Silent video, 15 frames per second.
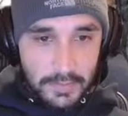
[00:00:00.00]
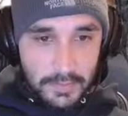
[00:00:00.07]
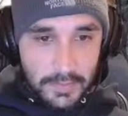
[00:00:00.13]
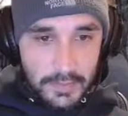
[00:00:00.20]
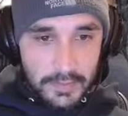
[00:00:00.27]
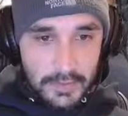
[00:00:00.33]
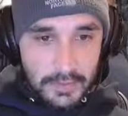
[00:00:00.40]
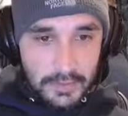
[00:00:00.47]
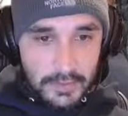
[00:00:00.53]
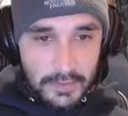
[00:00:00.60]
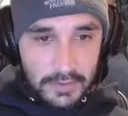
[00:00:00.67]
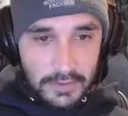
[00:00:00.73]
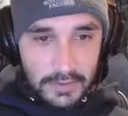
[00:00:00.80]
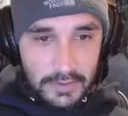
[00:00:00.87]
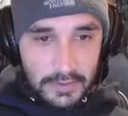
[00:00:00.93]
But there
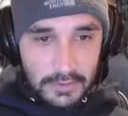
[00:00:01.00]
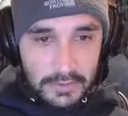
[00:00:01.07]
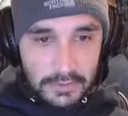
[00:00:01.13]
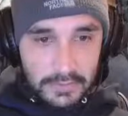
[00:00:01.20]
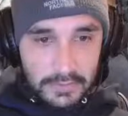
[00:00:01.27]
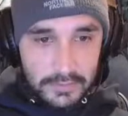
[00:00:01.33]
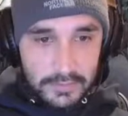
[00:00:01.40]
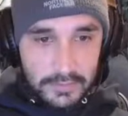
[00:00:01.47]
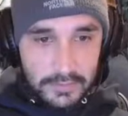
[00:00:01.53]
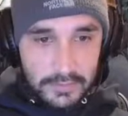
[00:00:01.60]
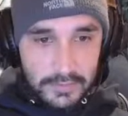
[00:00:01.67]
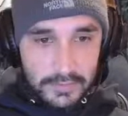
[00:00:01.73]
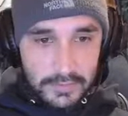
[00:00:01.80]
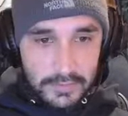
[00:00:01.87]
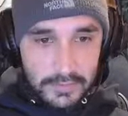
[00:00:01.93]
is...
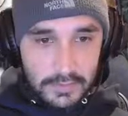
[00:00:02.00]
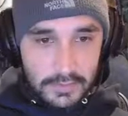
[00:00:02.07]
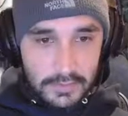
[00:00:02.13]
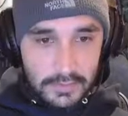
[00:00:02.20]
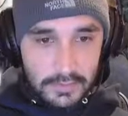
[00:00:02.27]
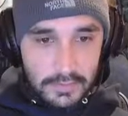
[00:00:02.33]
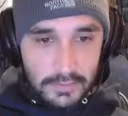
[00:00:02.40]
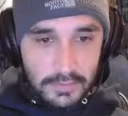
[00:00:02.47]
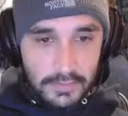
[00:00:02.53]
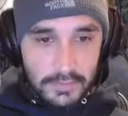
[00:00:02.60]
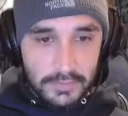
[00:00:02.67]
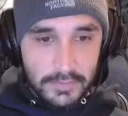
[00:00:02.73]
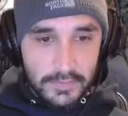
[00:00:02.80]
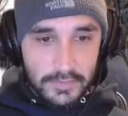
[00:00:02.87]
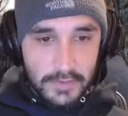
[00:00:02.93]
Where's the
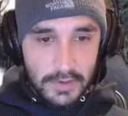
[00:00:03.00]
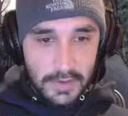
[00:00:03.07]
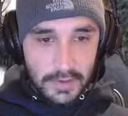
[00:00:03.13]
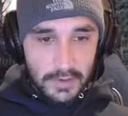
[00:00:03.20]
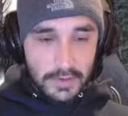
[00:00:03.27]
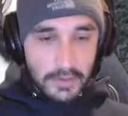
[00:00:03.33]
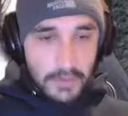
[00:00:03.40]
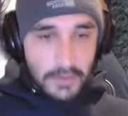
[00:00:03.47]
server at?